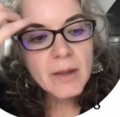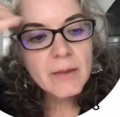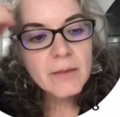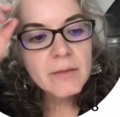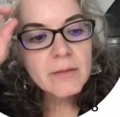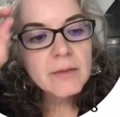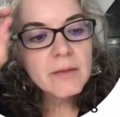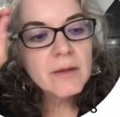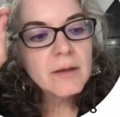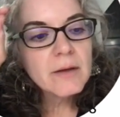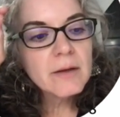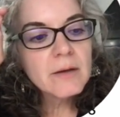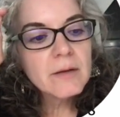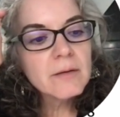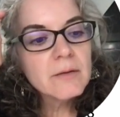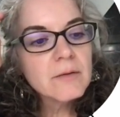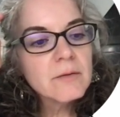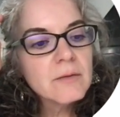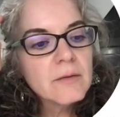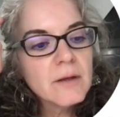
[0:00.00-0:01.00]
the
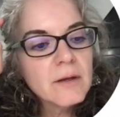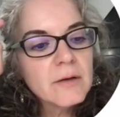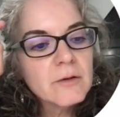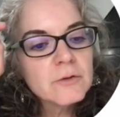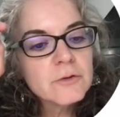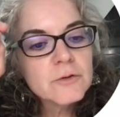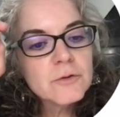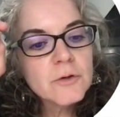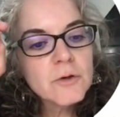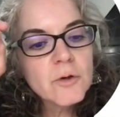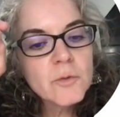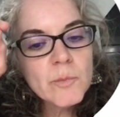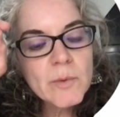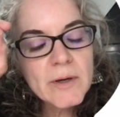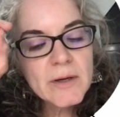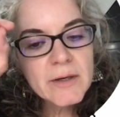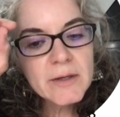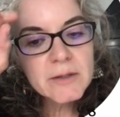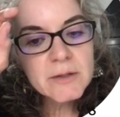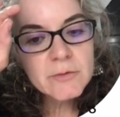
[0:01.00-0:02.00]
control
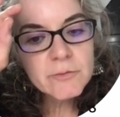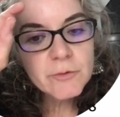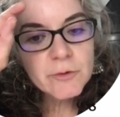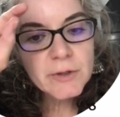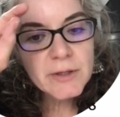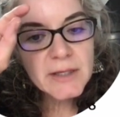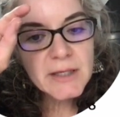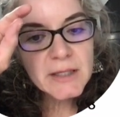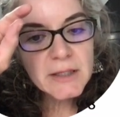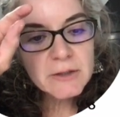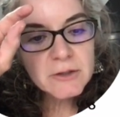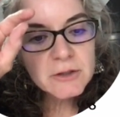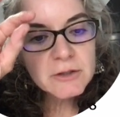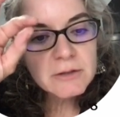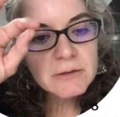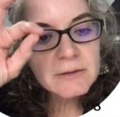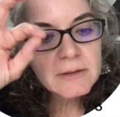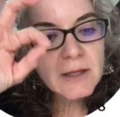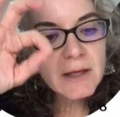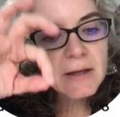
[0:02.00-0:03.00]
bus for each
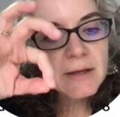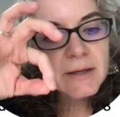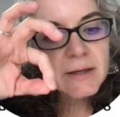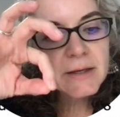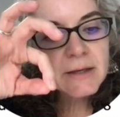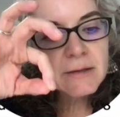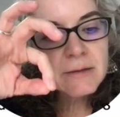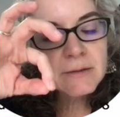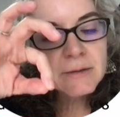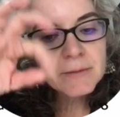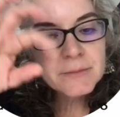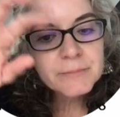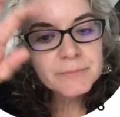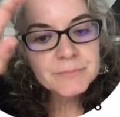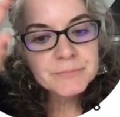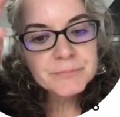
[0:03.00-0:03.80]
line